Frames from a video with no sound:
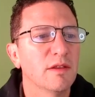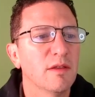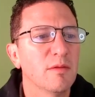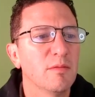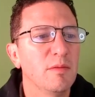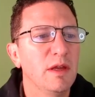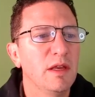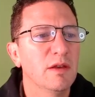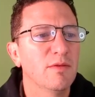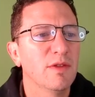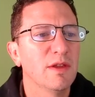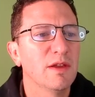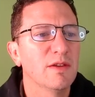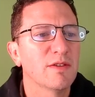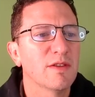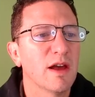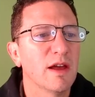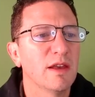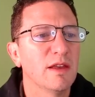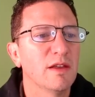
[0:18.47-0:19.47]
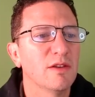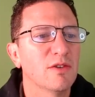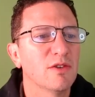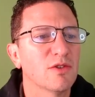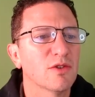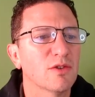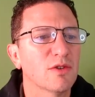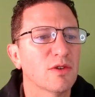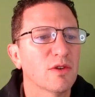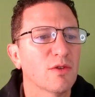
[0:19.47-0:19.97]
the mean of these 9
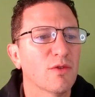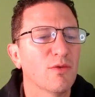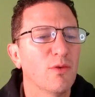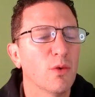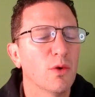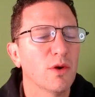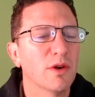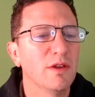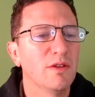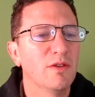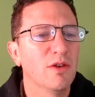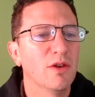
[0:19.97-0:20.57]
integers is 42,